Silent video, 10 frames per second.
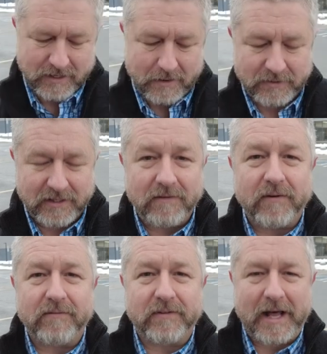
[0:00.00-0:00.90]
I believe,
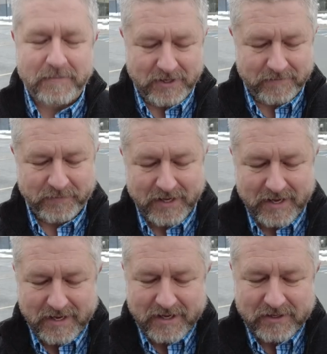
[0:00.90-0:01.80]
Vladimir.
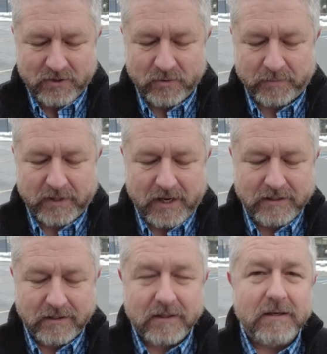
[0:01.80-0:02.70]
You reply
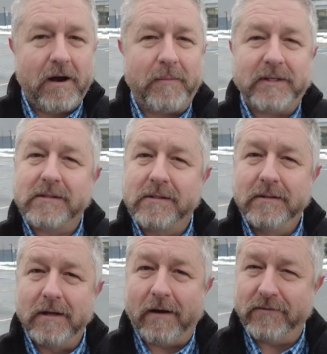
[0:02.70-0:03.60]
to the comments
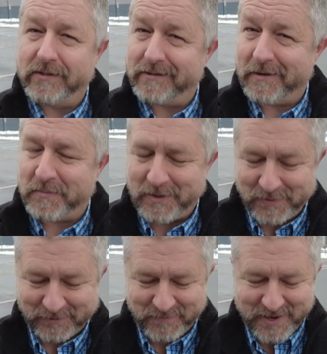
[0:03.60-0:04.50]
of the same
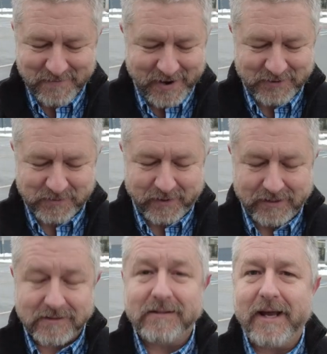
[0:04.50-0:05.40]
people? And my
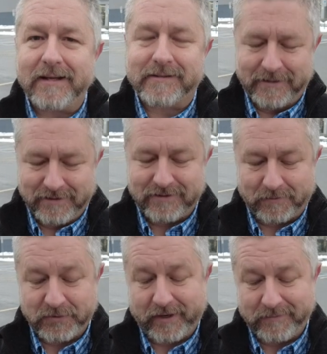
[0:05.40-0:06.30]
response, yes,
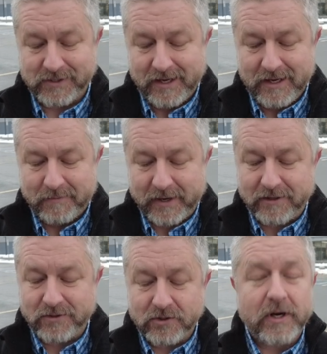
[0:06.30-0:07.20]
sometimes. But
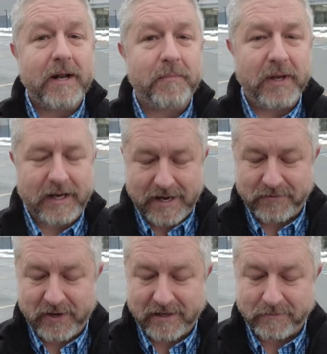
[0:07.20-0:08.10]
I do try to pick
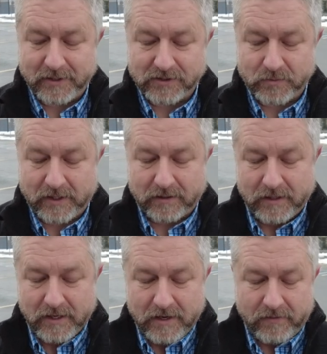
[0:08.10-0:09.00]
at random as well.
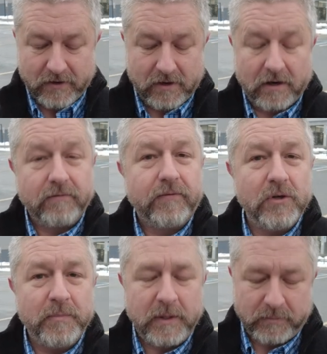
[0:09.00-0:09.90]
There are a
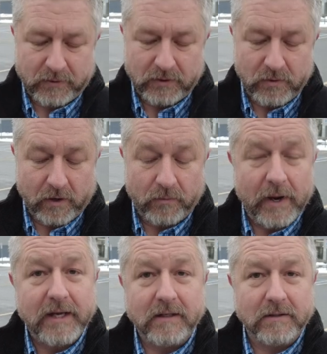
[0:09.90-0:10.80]
few people who are
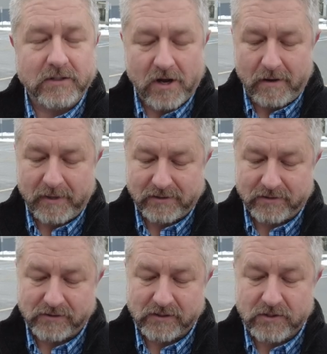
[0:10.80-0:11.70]
regular
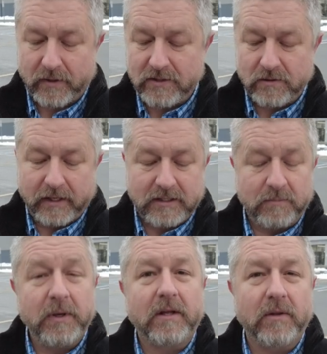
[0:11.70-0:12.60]
commenters, so I do like
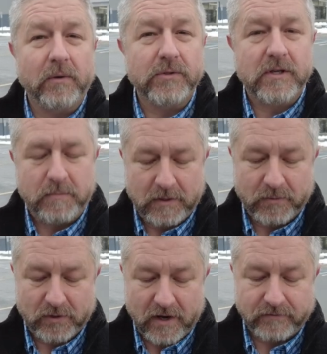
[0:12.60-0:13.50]
to pick those a bit
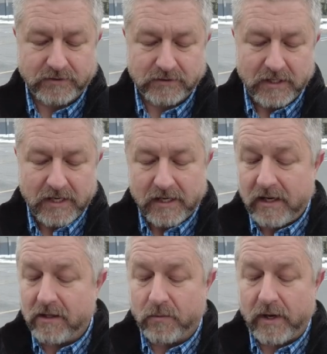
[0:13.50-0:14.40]
more often.
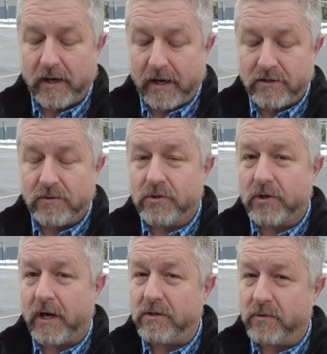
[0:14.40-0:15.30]
Either way, I do
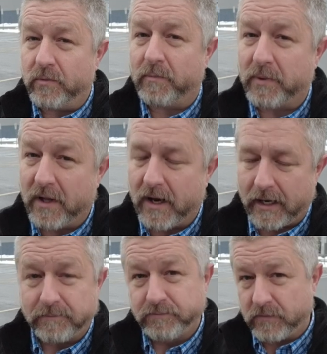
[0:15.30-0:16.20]
try to
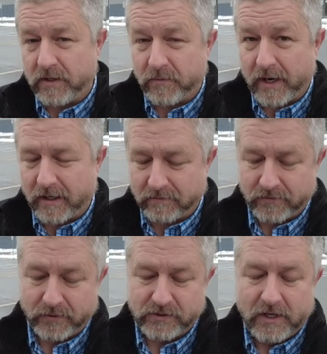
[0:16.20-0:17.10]
reply, in writing
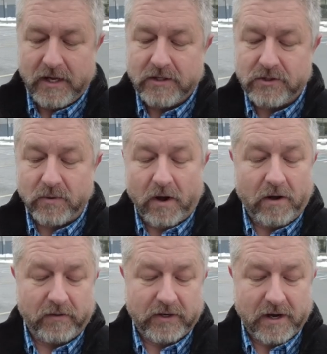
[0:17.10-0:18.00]
of course, to
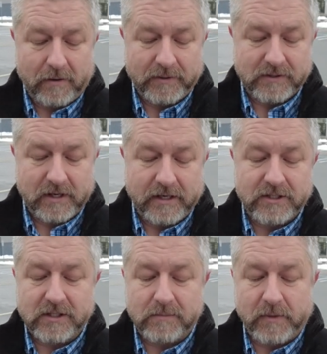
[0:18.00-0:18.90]
all the comments. I
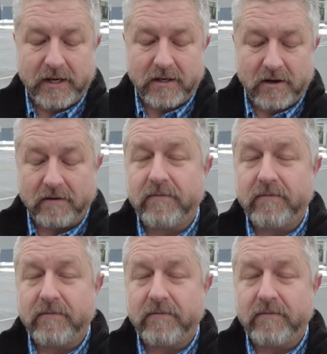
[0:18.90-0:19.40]
just might not